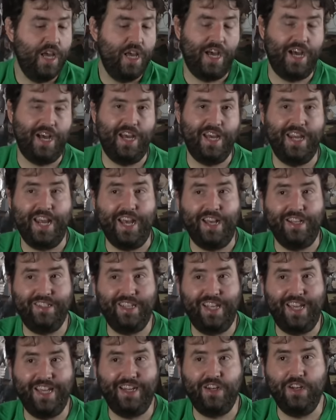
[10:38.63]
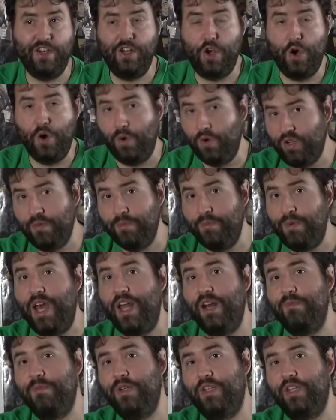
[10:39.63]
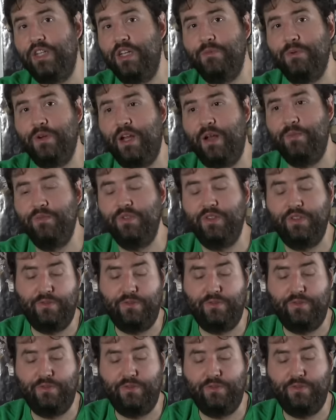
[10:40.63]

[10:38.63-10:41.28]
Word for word: Uh, it has like no compatibility problems.